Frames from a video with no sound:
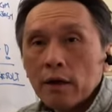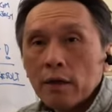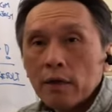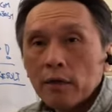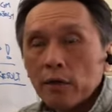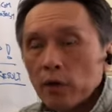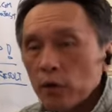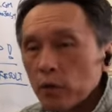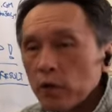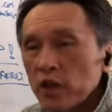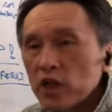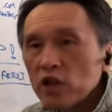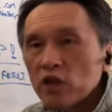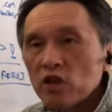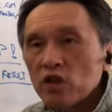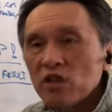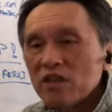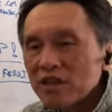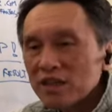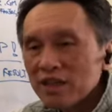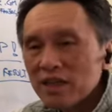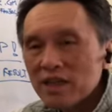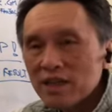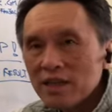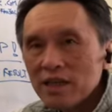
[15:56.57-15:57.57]
For Wing Chun,
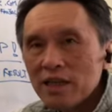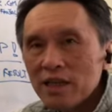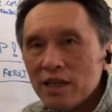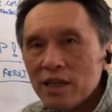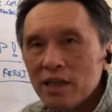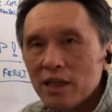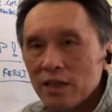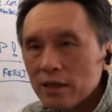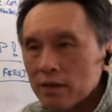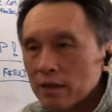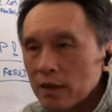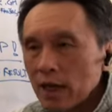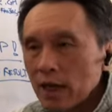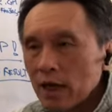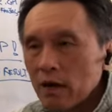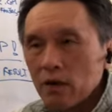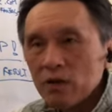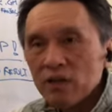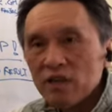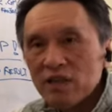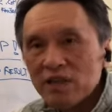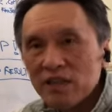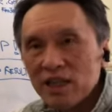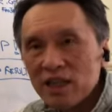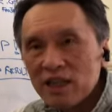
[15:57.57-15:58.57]
60 years now,
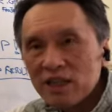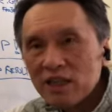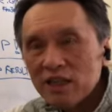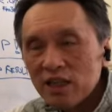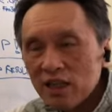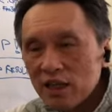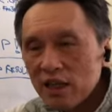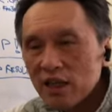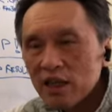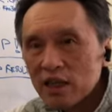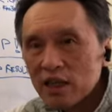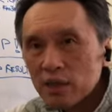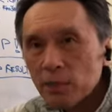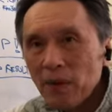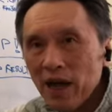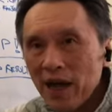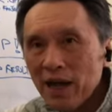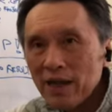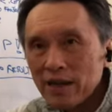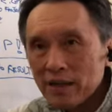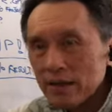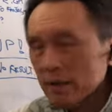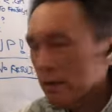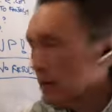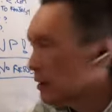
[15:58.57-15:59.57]
60 years
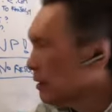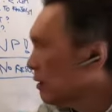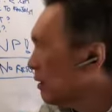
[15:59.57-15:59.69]
past,